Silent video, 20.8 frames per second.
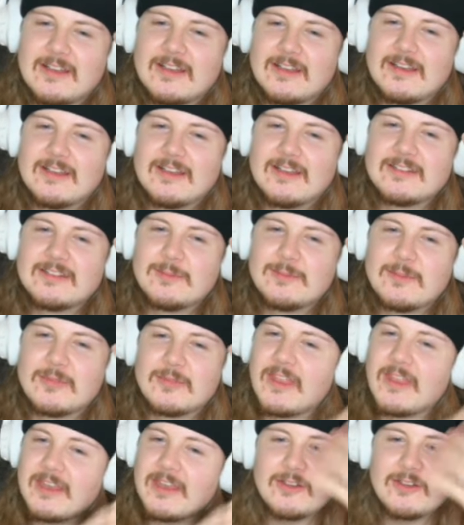Then you
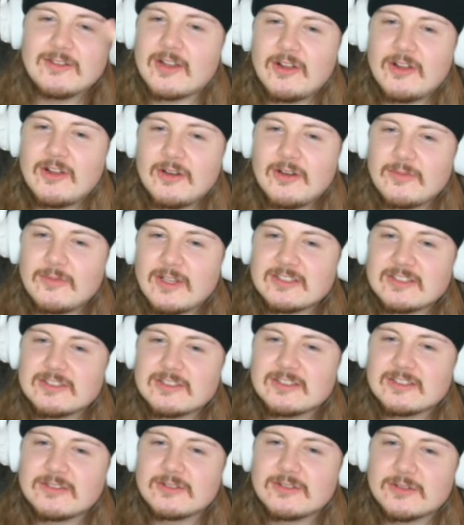kind of like
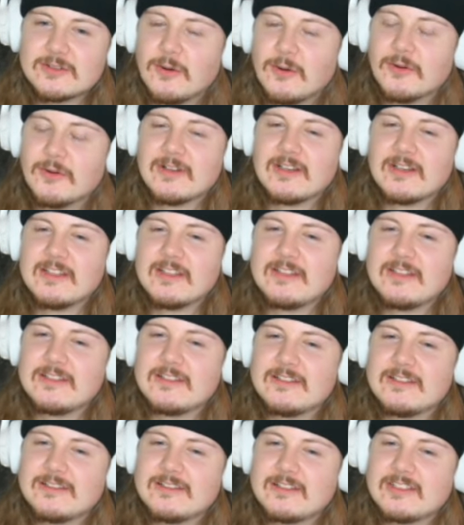just
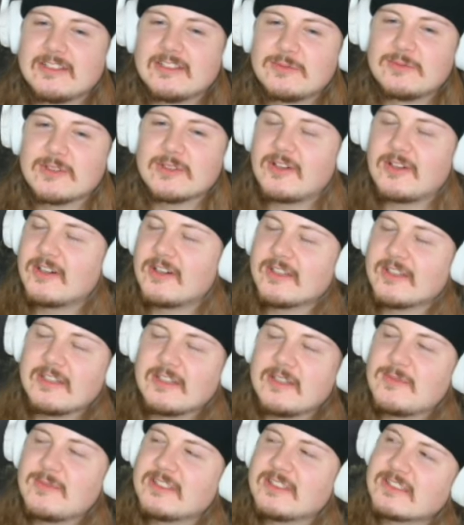totally
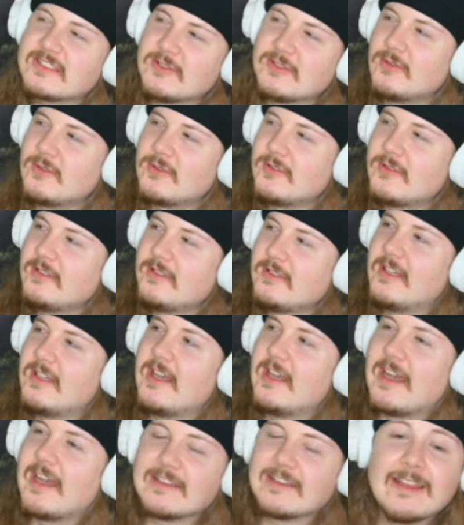disregarded them as
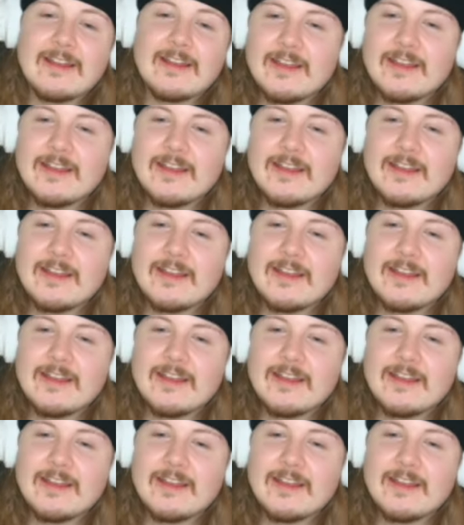cool. And